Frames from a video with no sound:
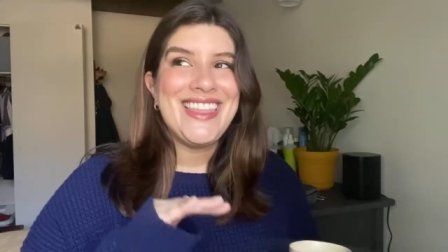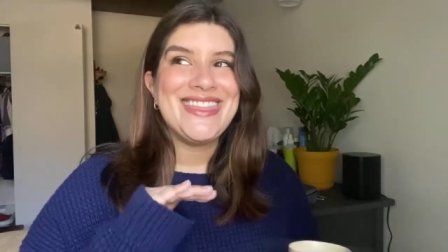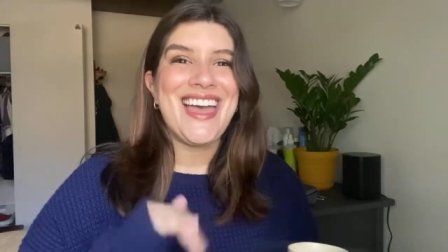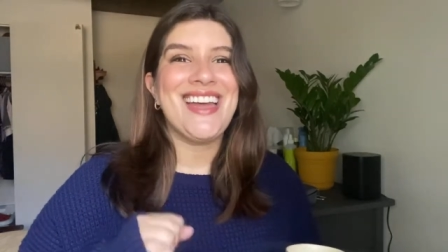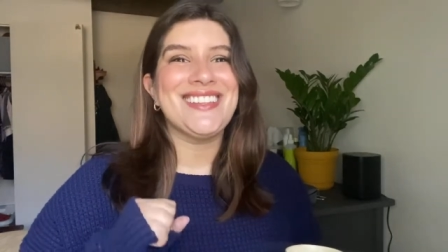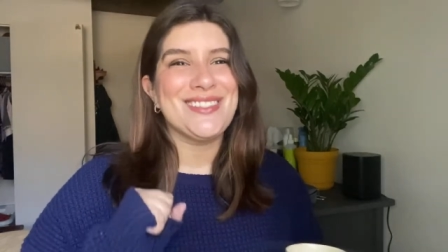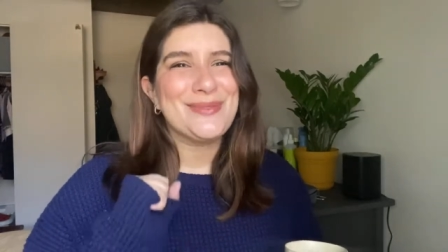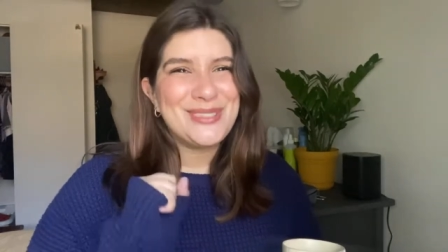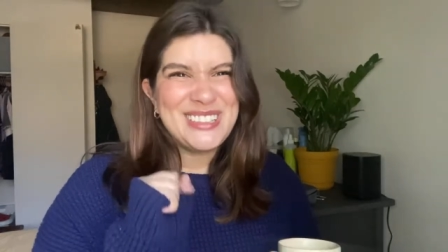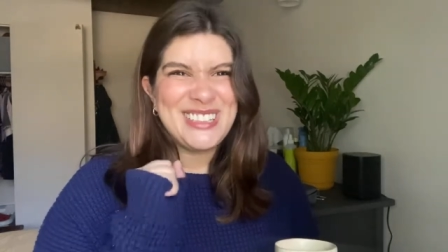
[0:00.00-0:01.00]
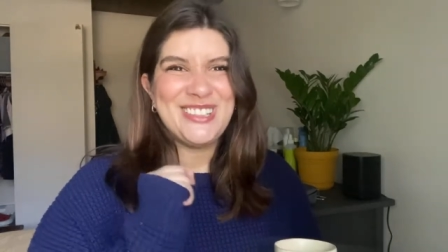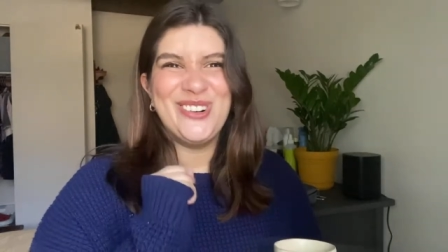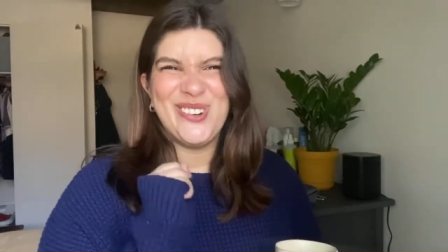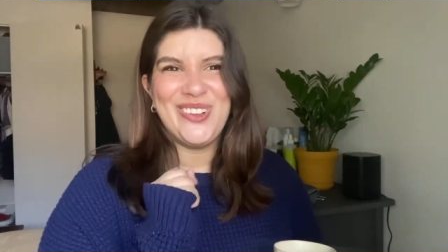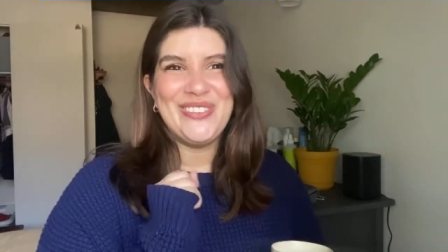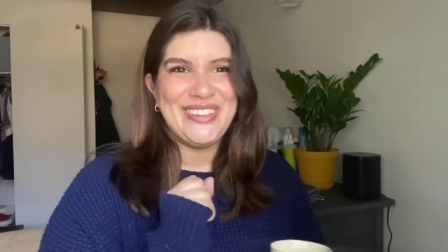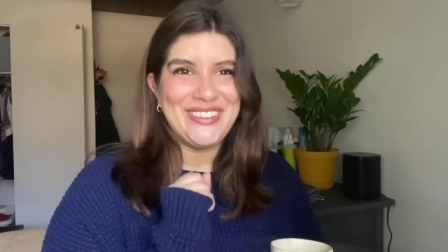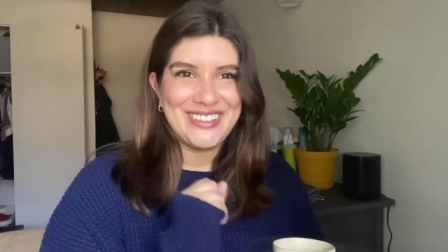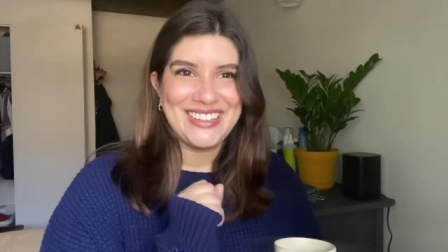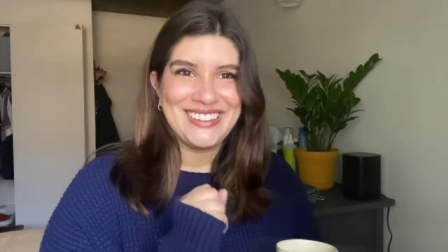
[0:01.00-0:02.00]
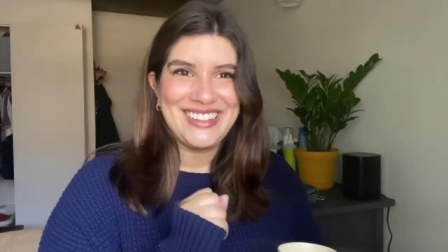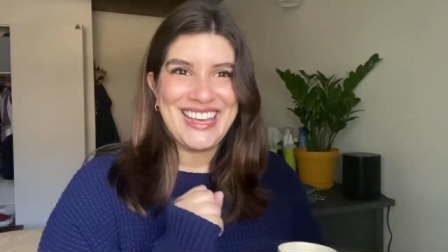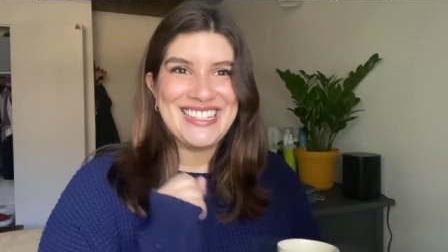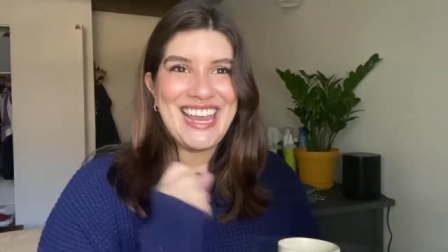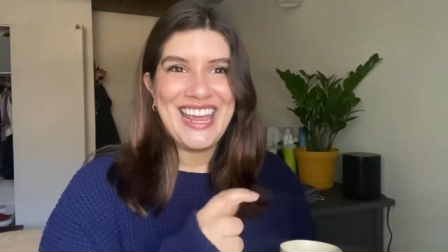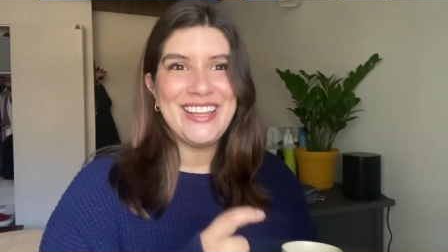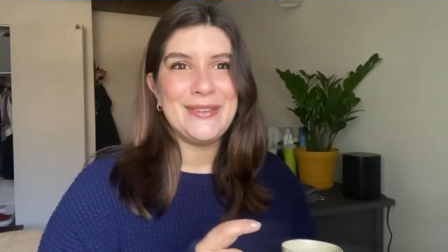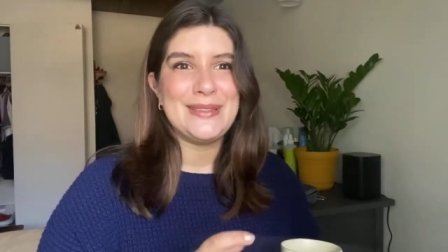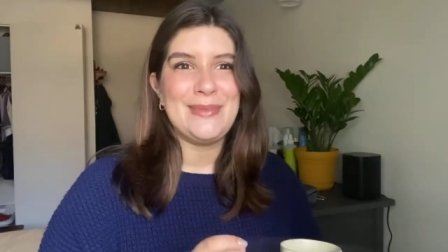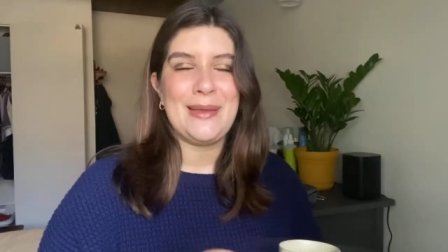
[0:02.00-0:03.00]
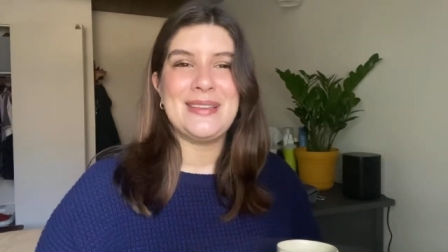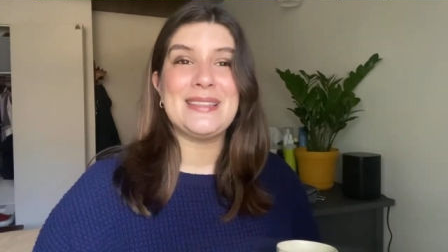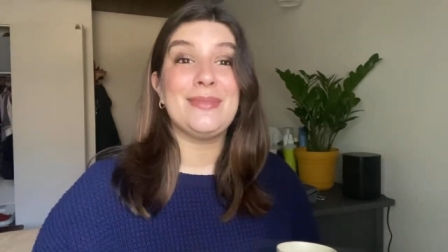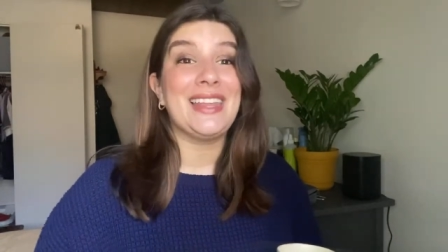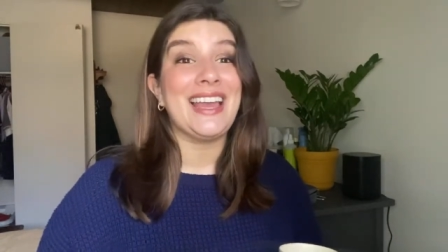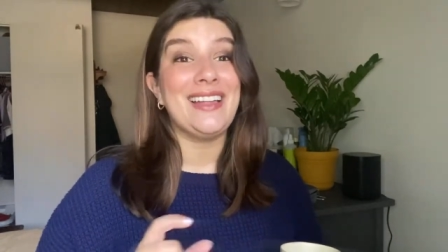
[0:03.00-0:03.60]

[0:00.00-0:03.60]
that is really cool when you can like take those maybes and be like,